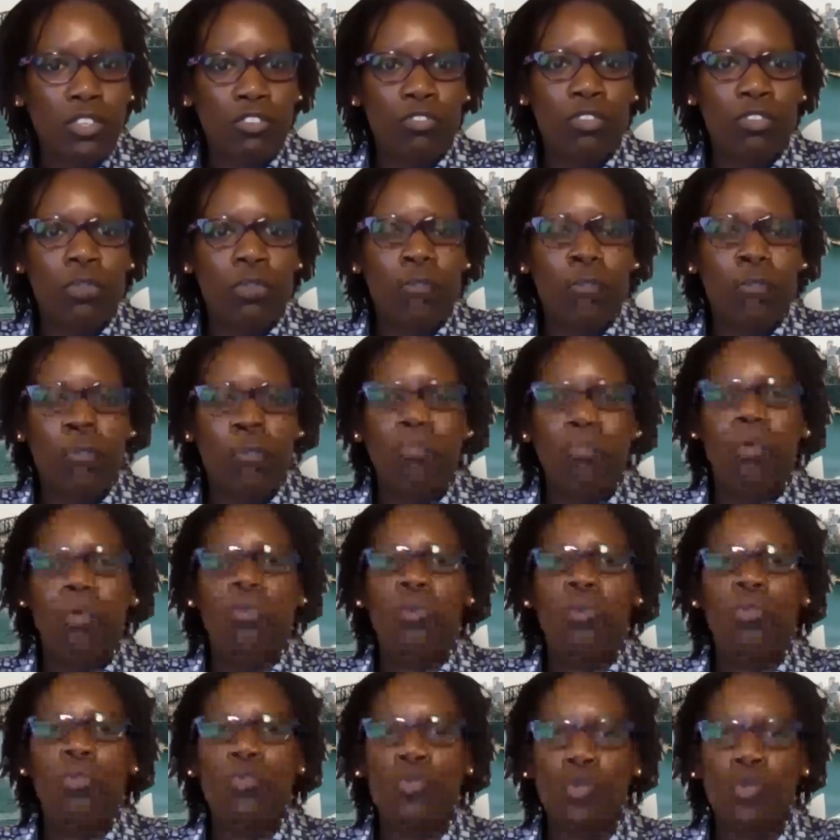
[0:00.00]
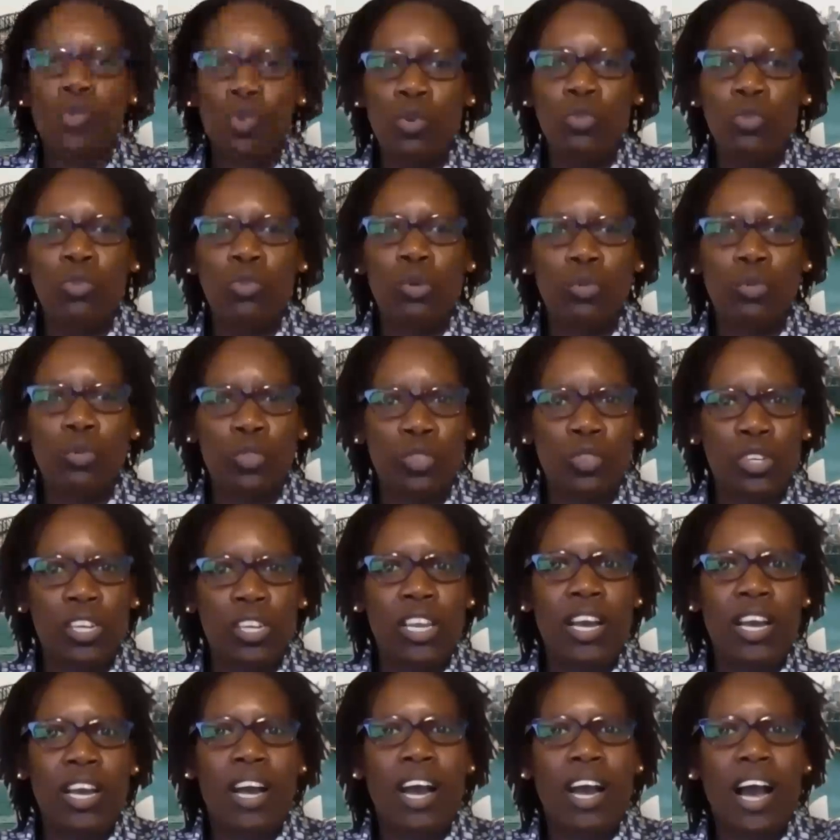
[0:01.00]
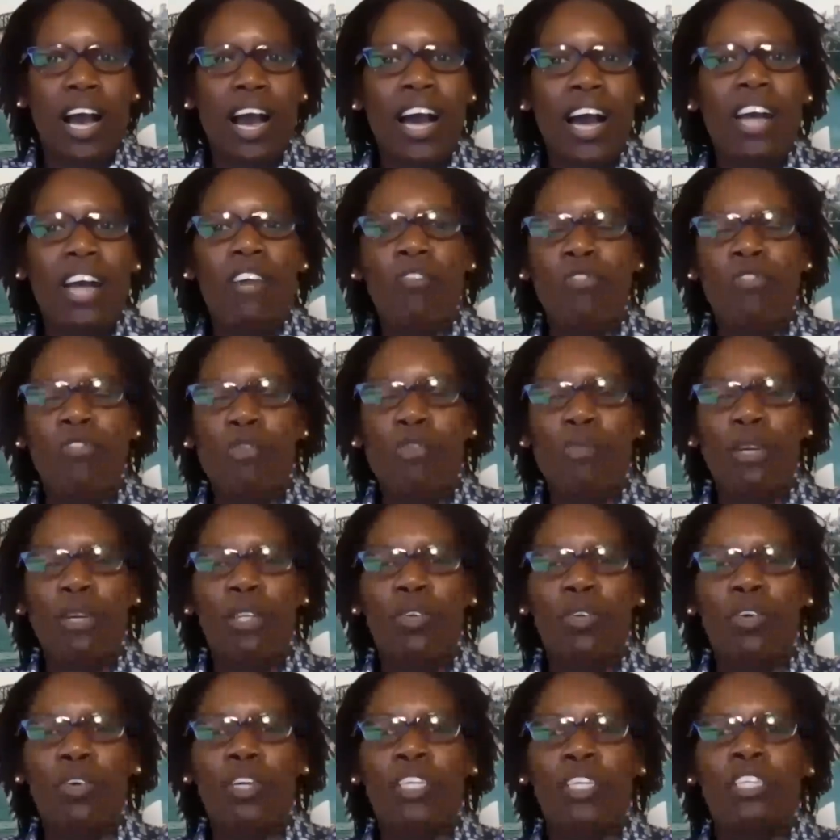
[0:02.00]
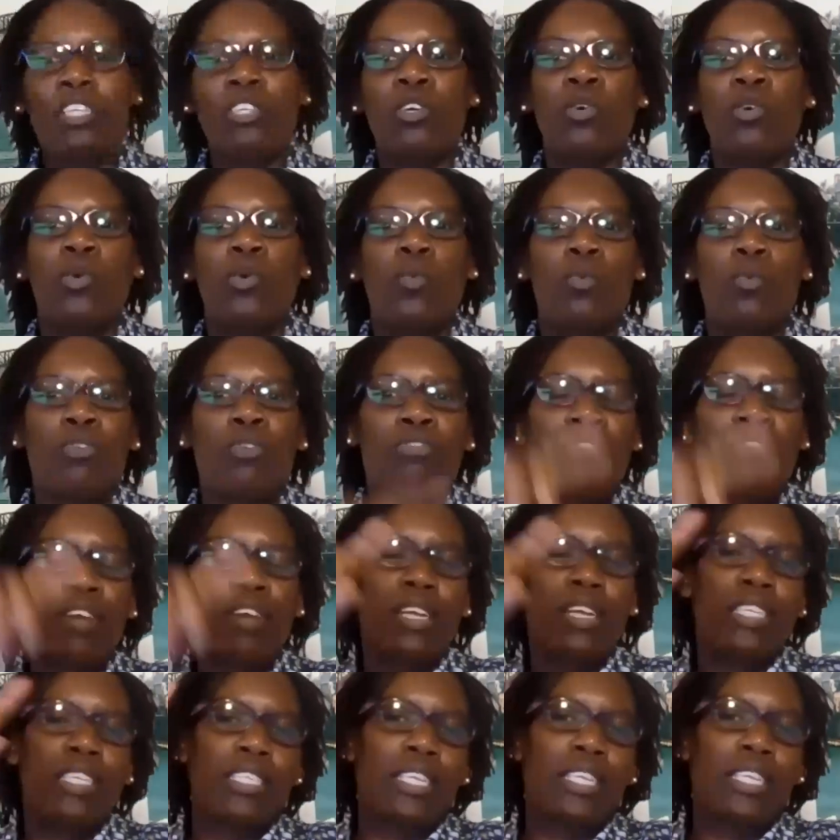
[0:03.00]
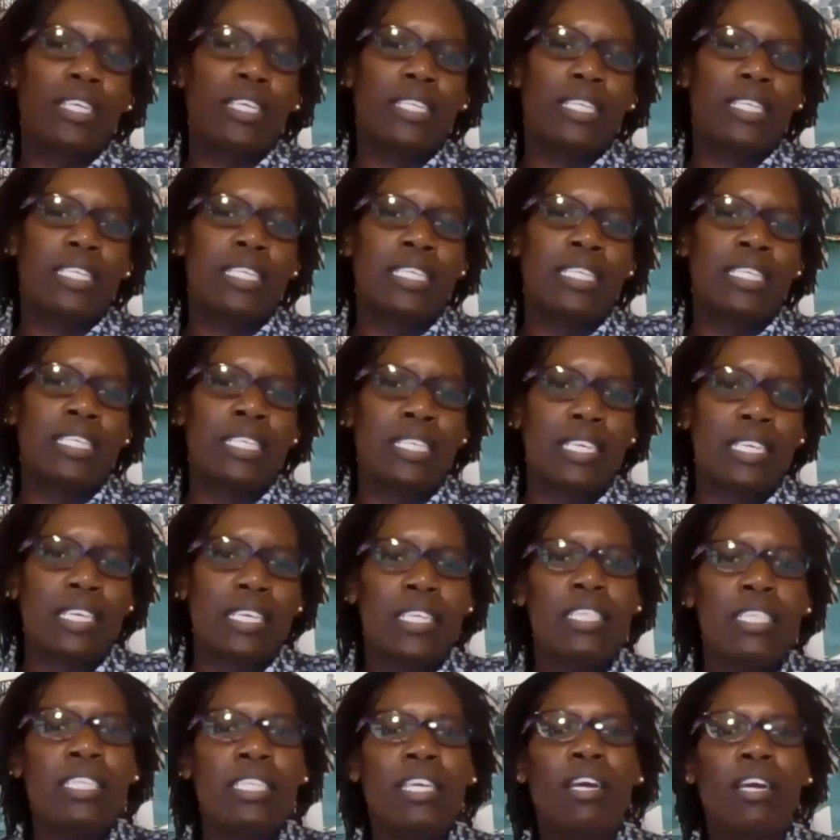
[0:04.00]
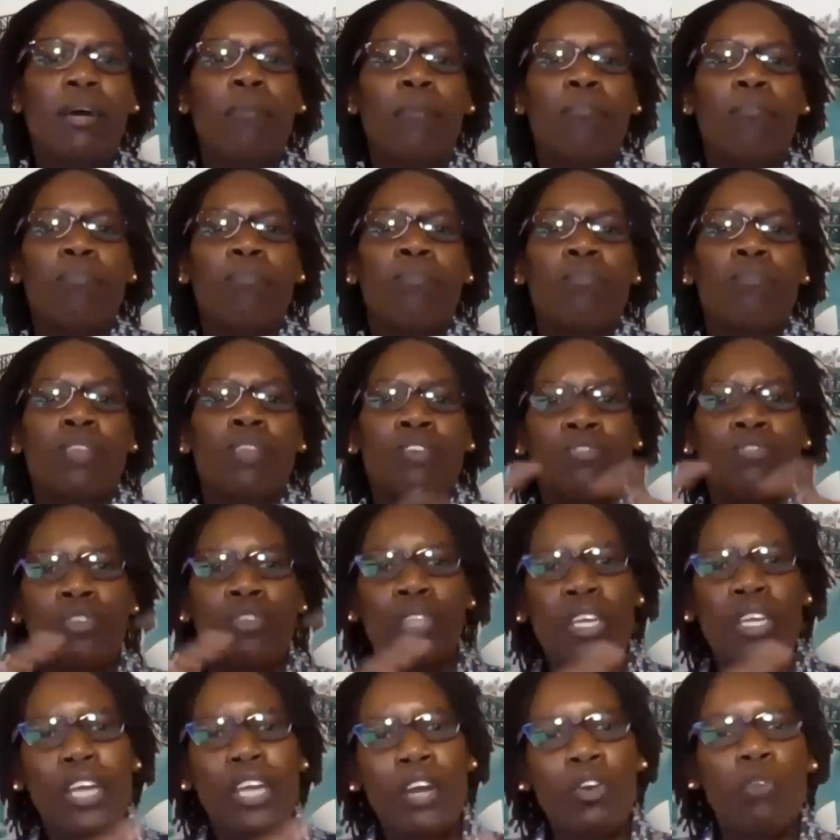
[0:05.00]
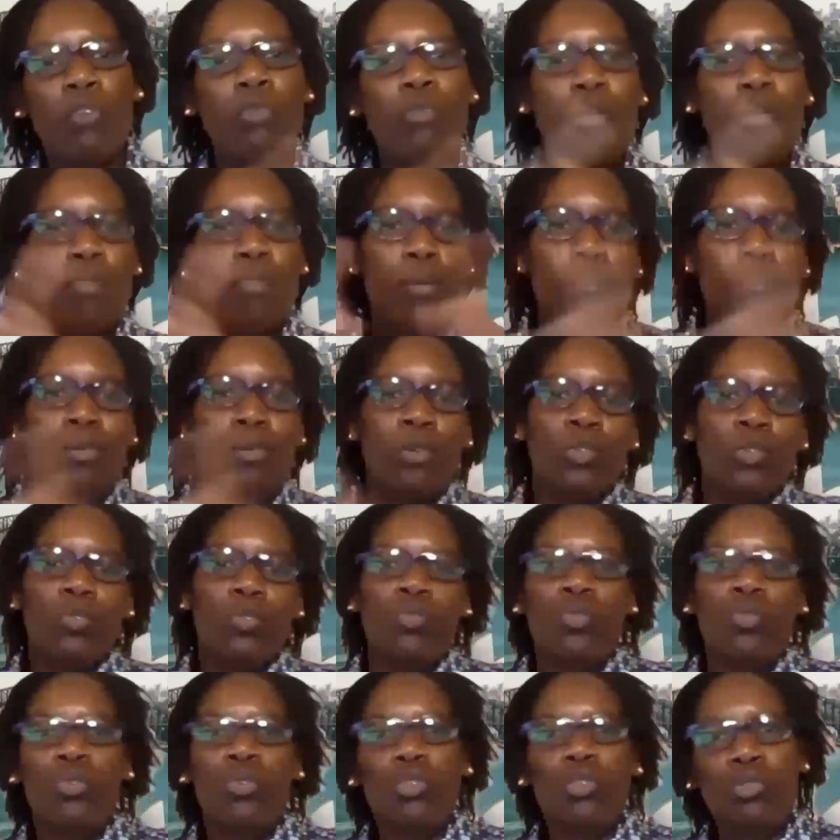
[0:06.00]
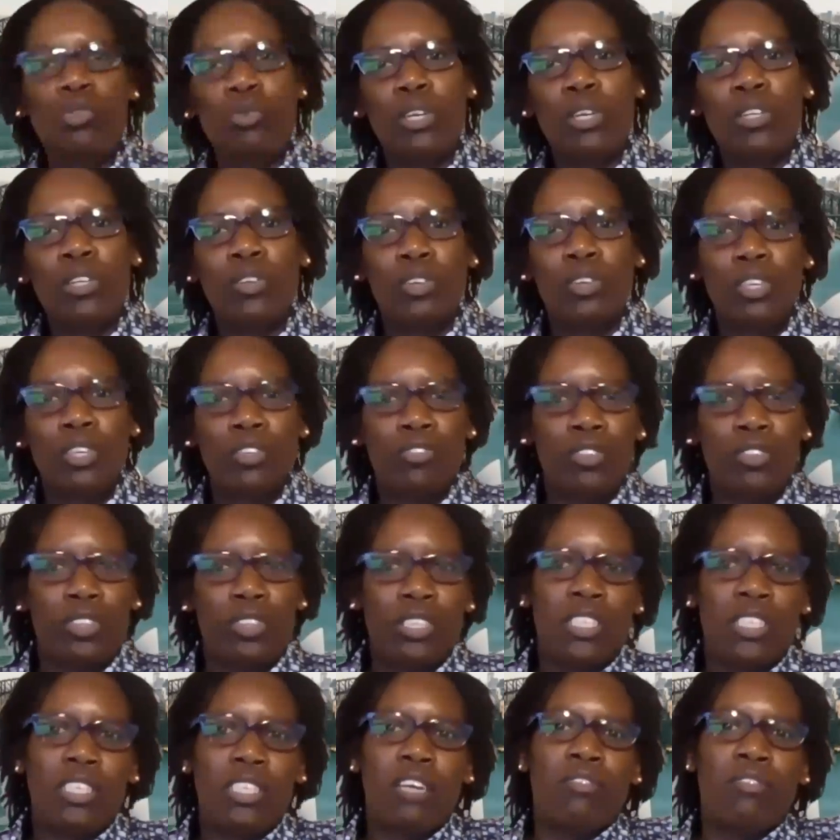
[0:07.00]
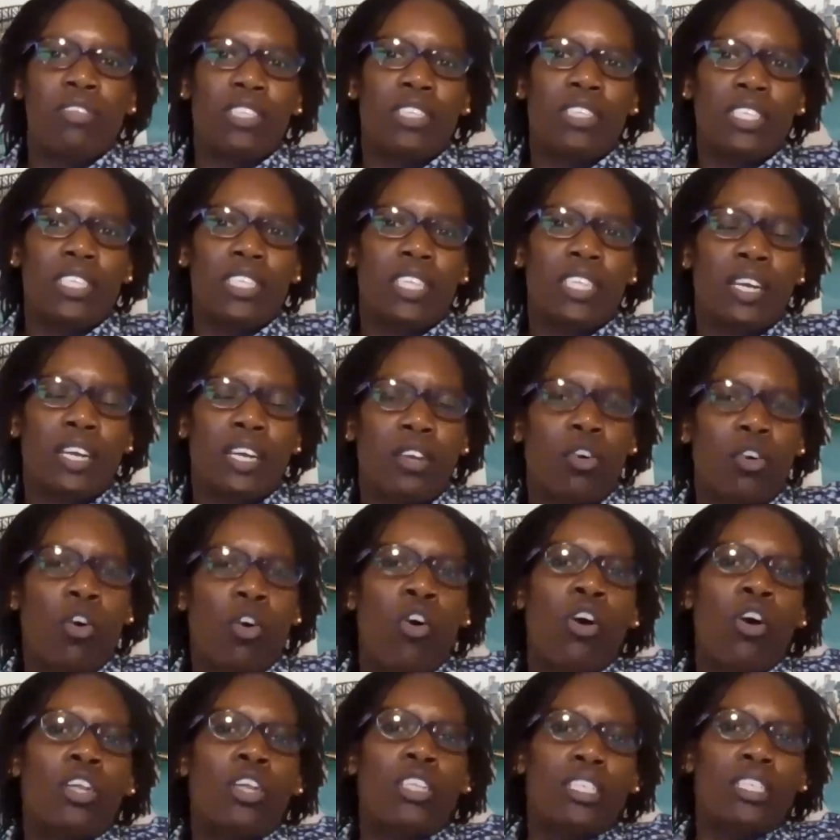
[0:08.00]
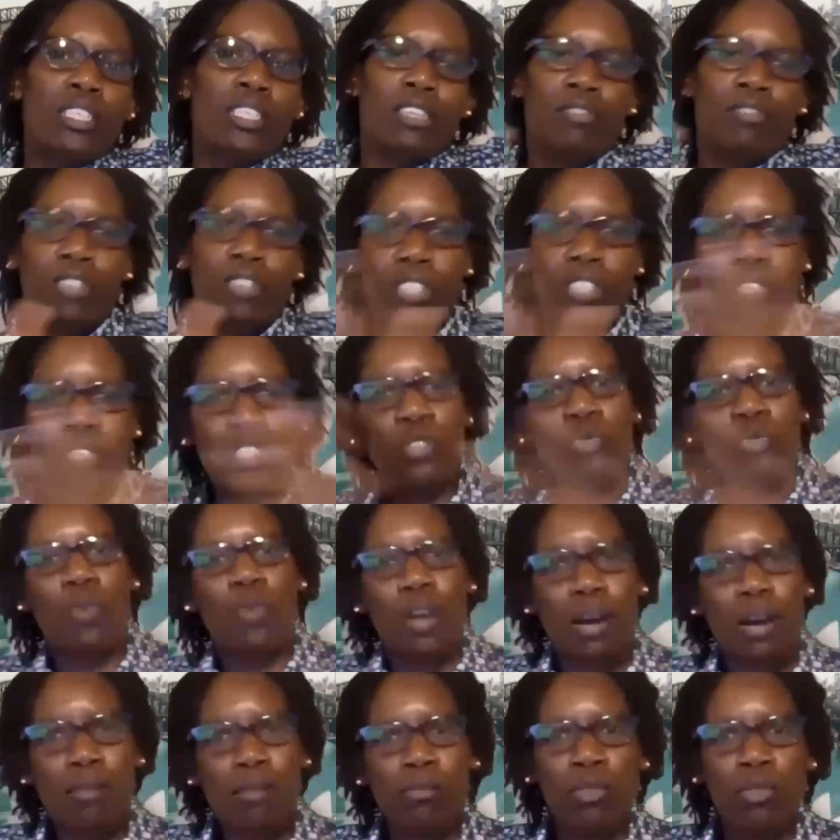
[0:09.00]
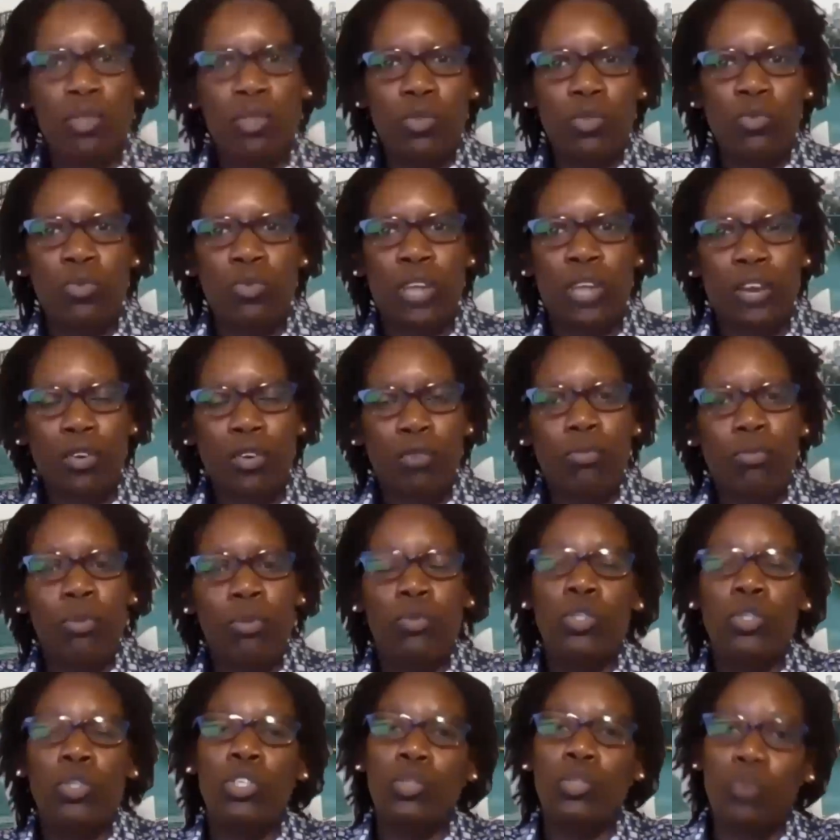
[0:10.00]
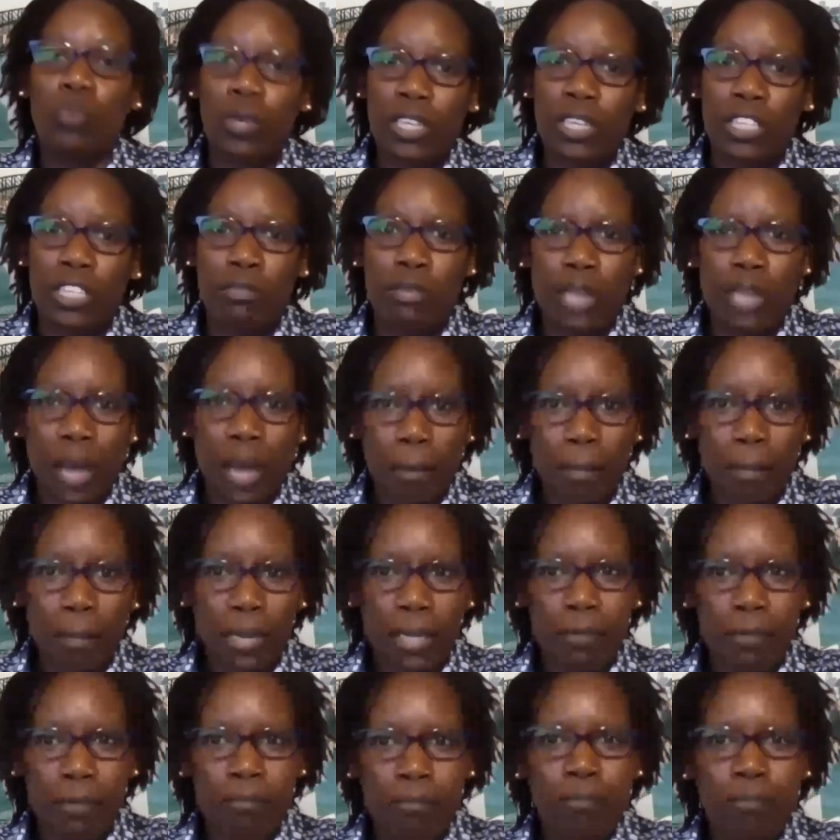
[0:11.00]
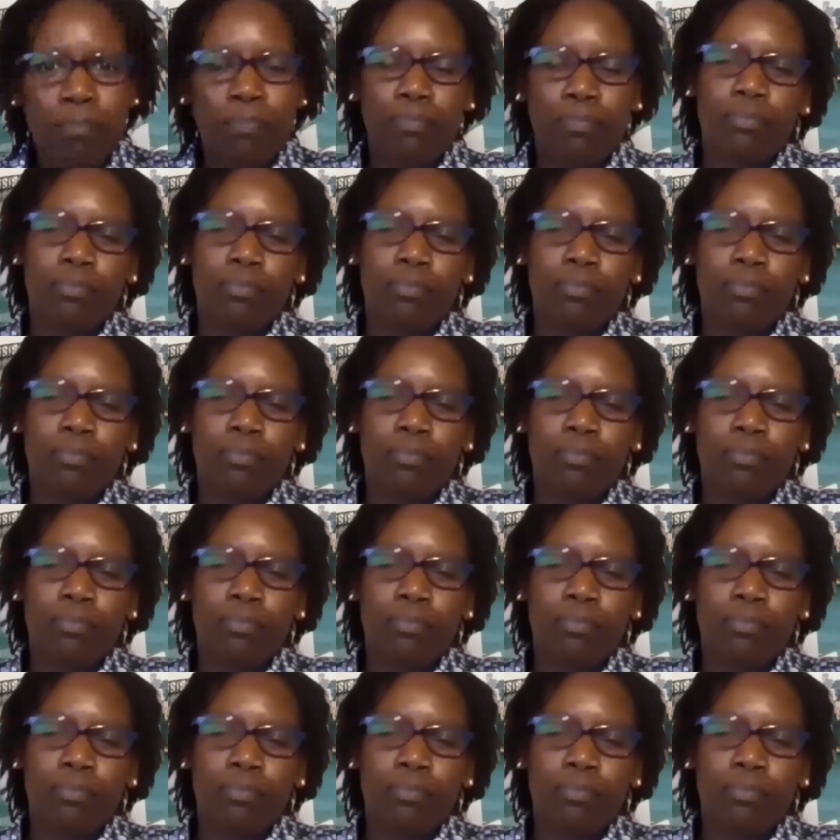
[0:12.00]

um, of the people who go to Australia are from Eldoret, we felt that it is easier for the Nairobi people to go to Eldoret for these services than all the 70 to come to Nairobi, which is what has been happening.